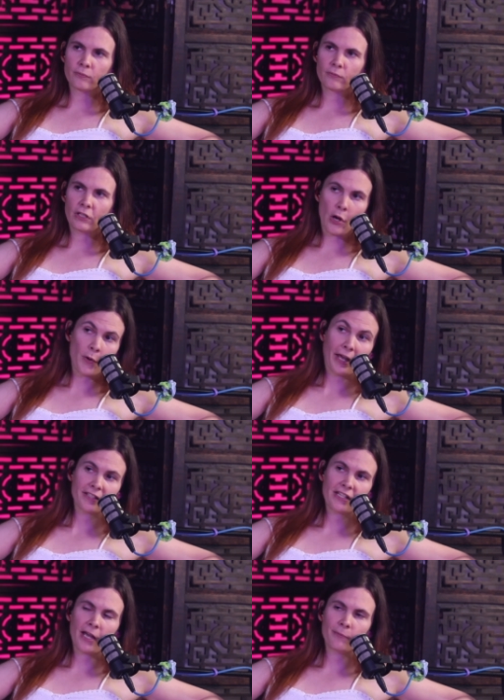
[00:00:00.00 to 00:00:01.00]
you know, next
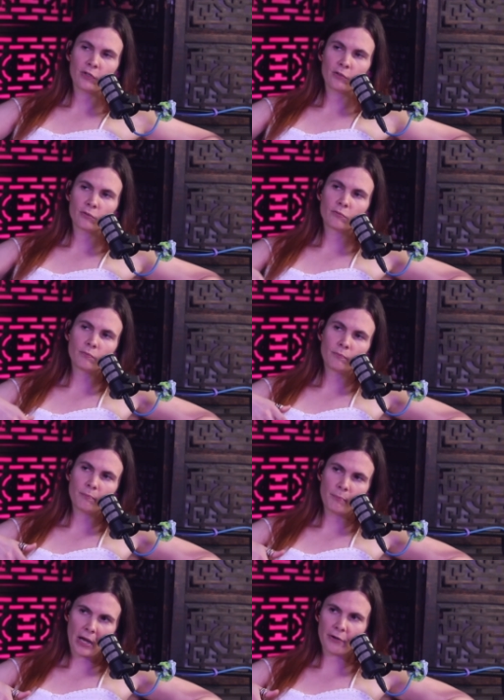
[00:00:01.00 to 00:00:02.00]
time you
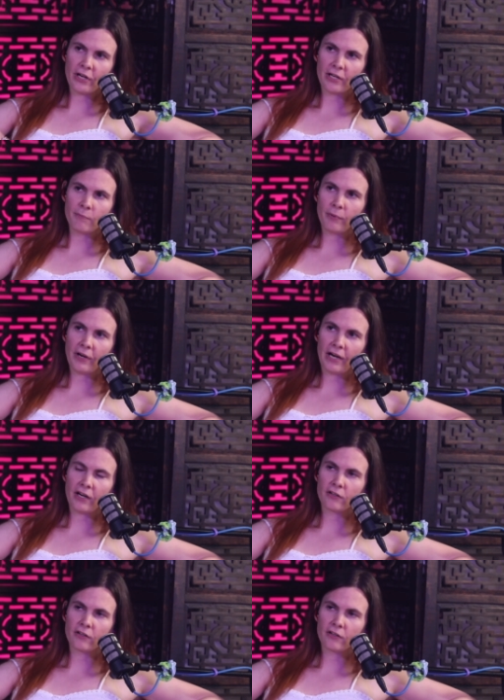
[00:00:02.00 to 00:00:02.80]
bow your head in prayer,